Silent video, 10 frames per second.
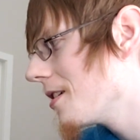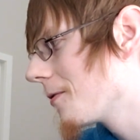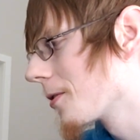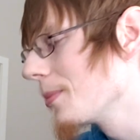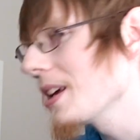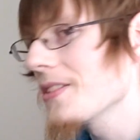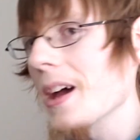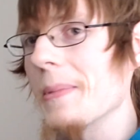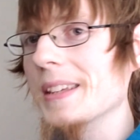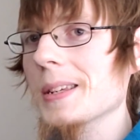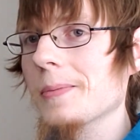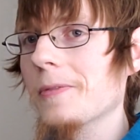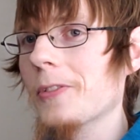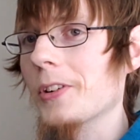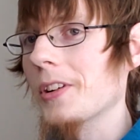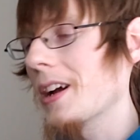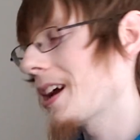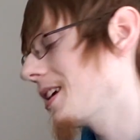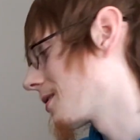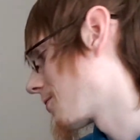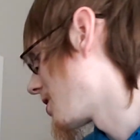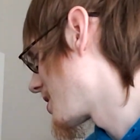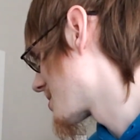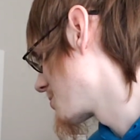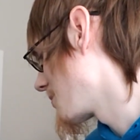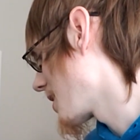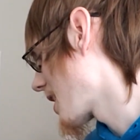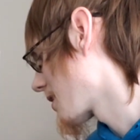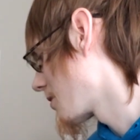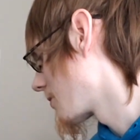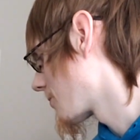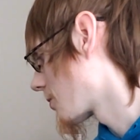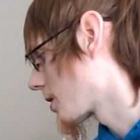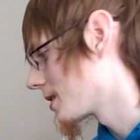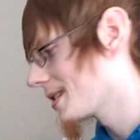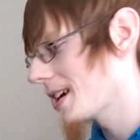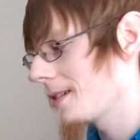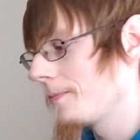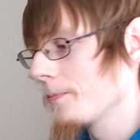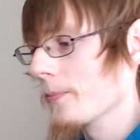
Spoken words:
for me, that makes up for any of the flaws the movie had going for it. And